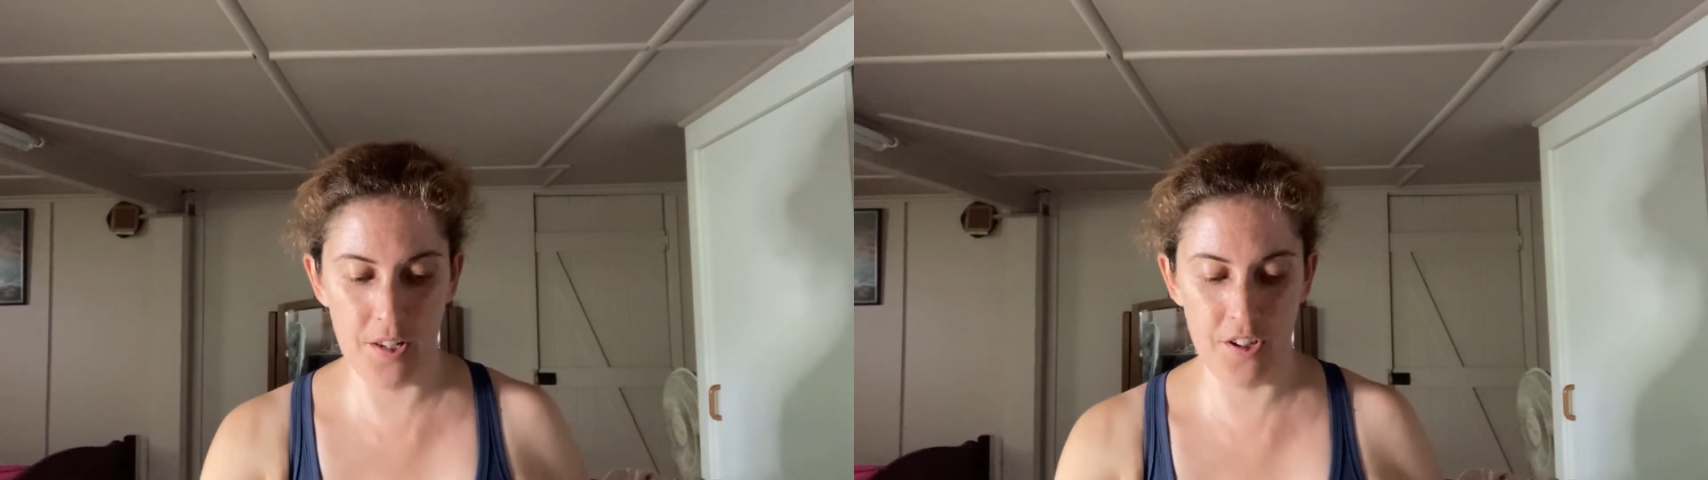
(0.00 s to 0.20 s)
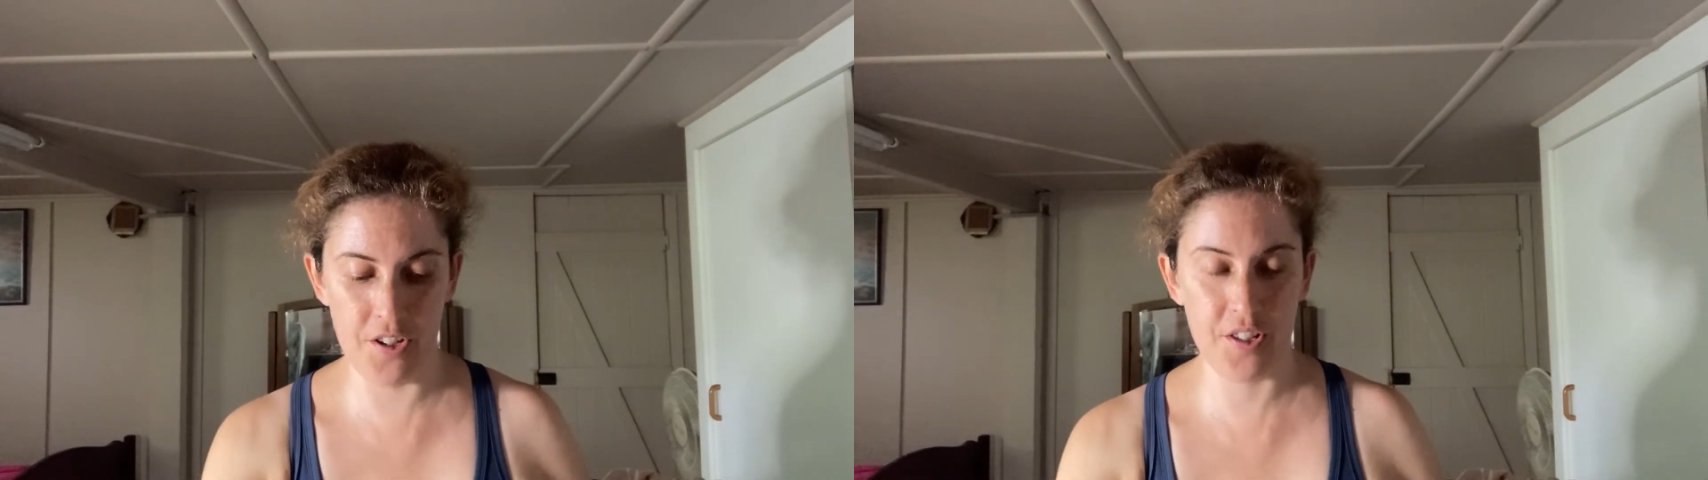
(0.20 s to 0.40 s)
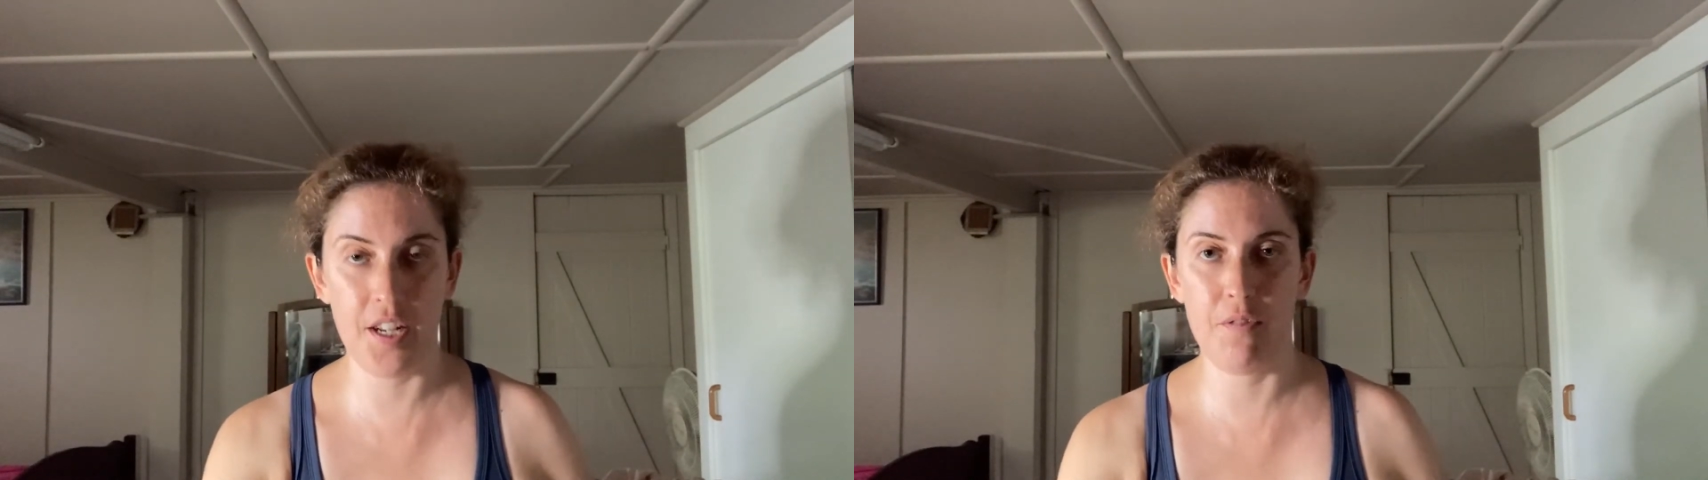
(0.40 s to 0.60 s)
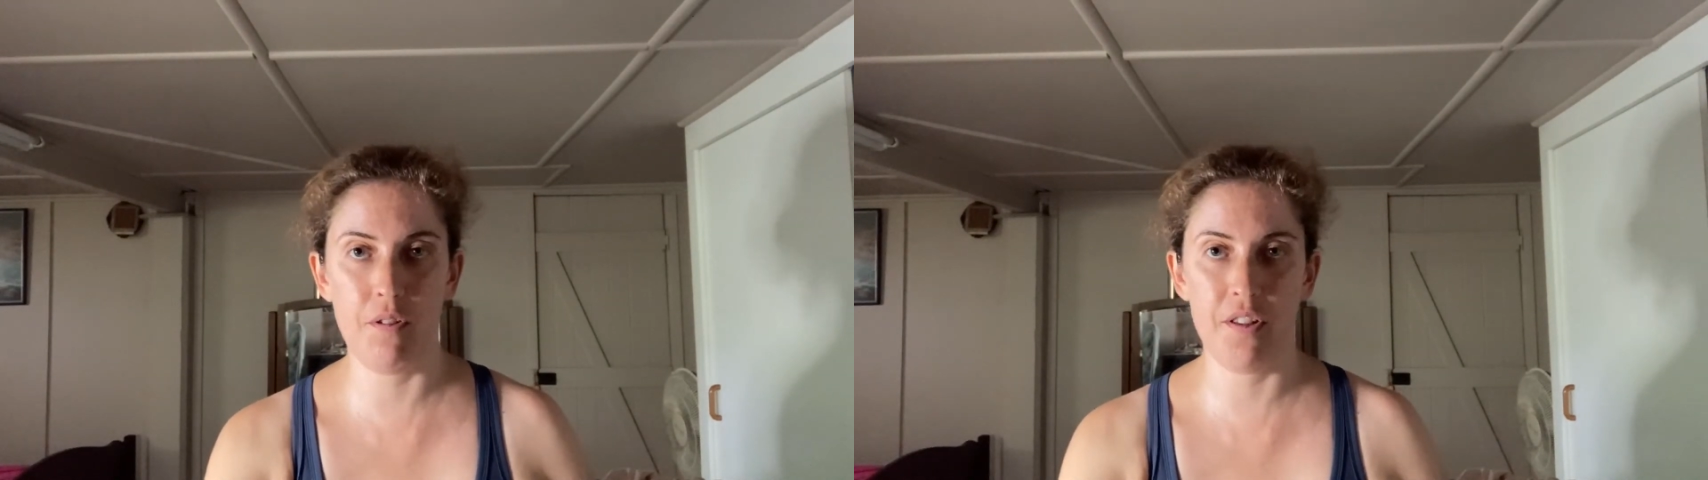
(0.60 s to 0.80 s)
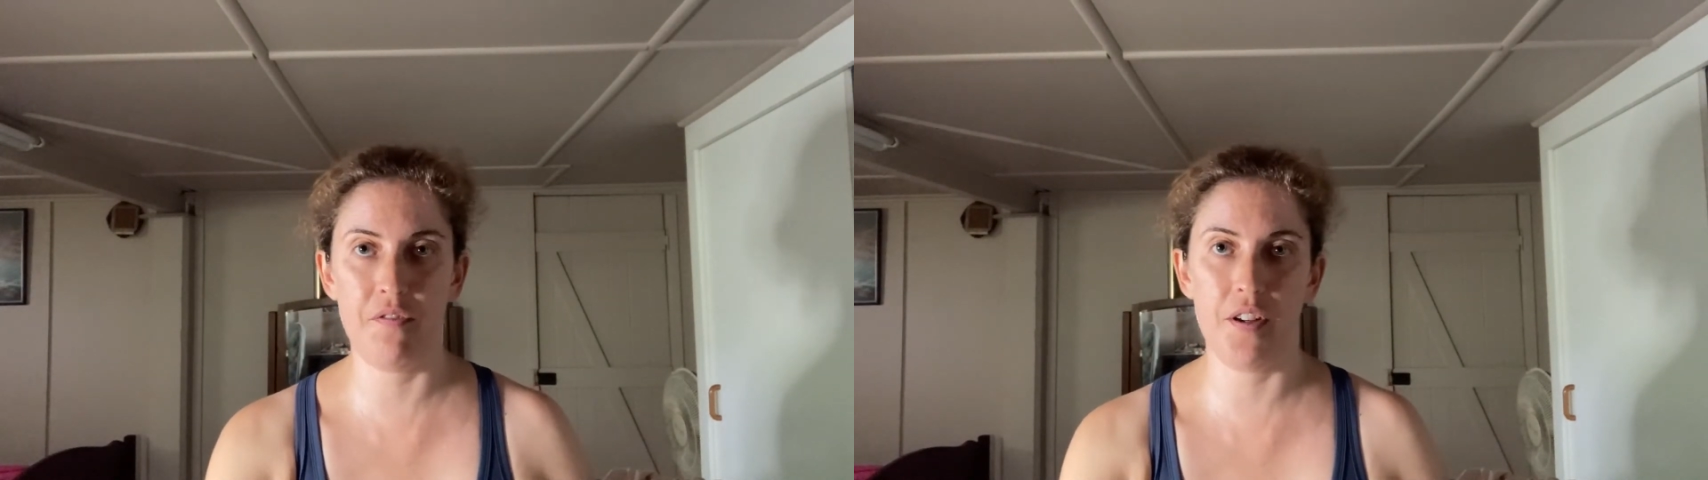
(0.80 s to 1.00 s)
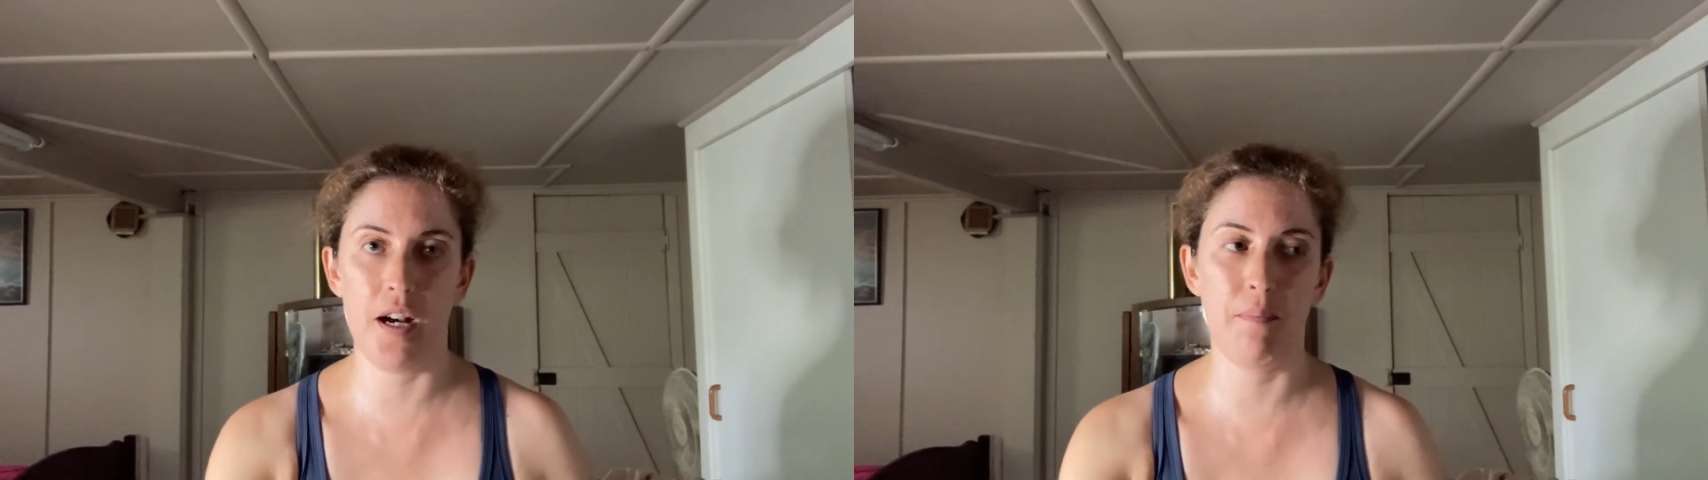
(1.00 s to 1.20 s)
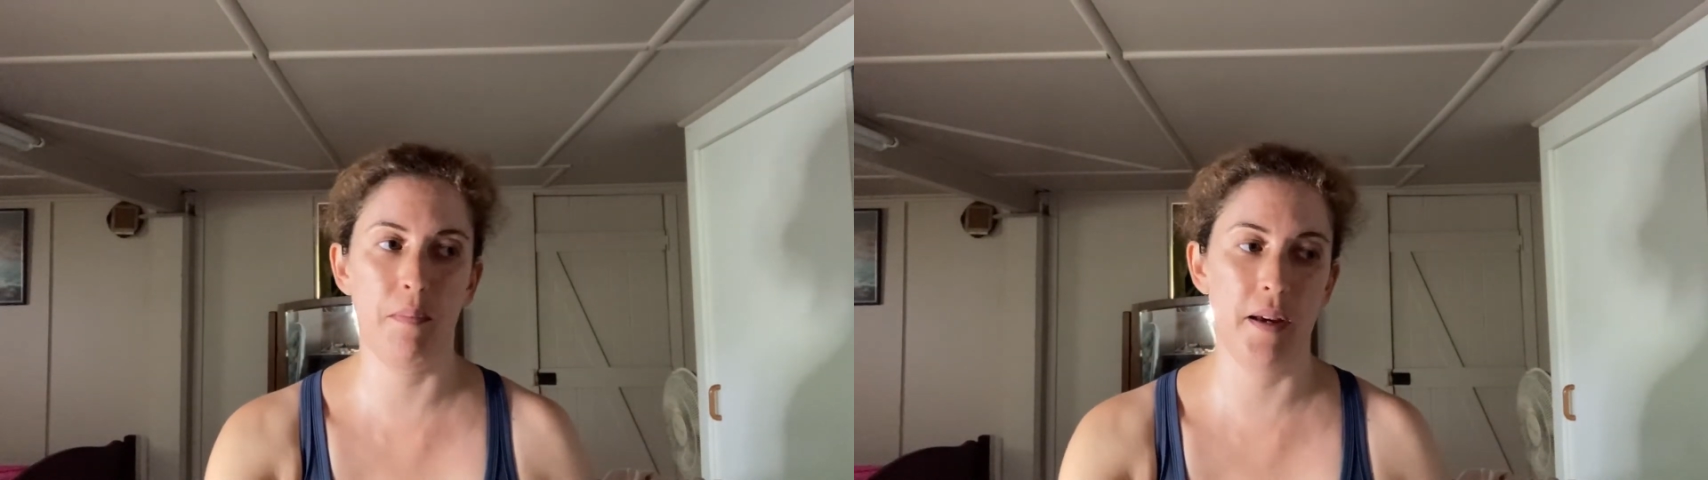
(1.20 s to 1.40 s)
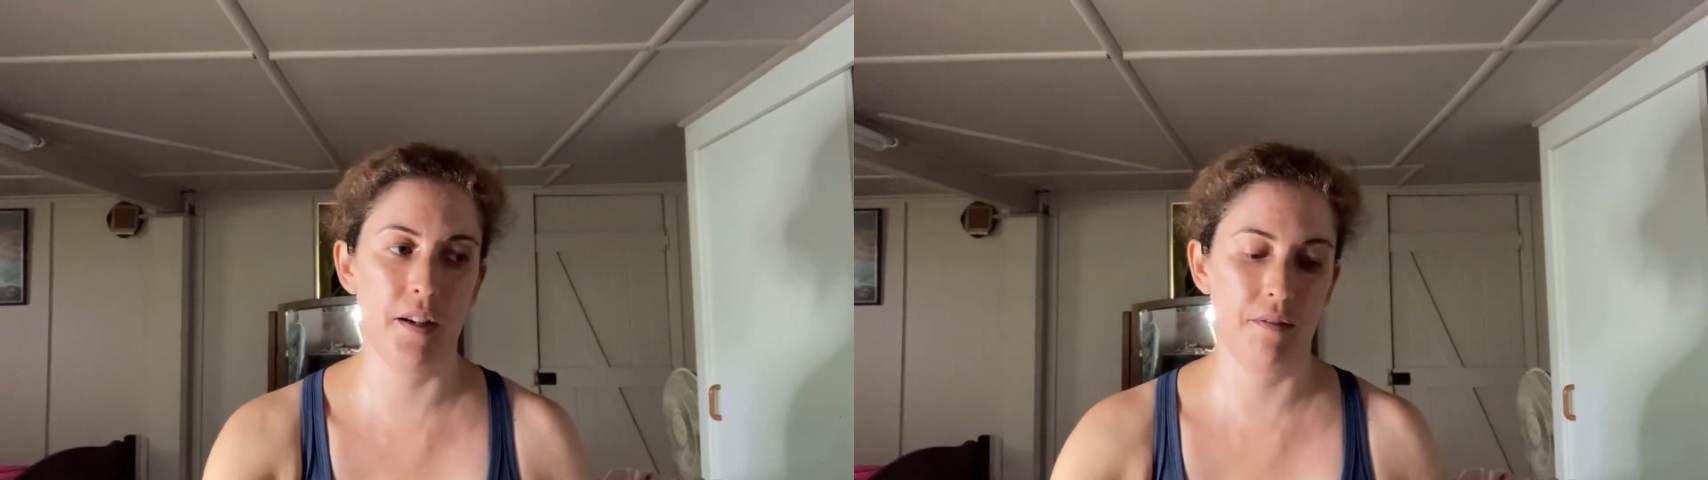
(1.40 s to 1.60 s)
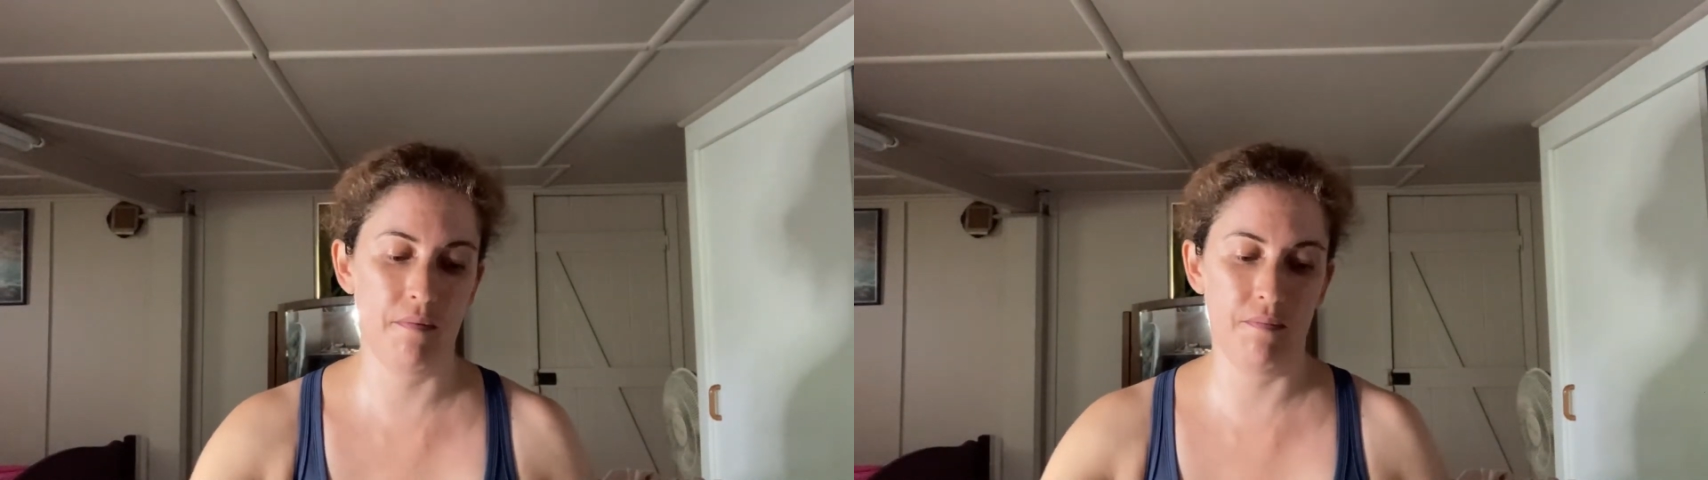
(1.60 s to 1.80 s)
you're just getting really fed up about,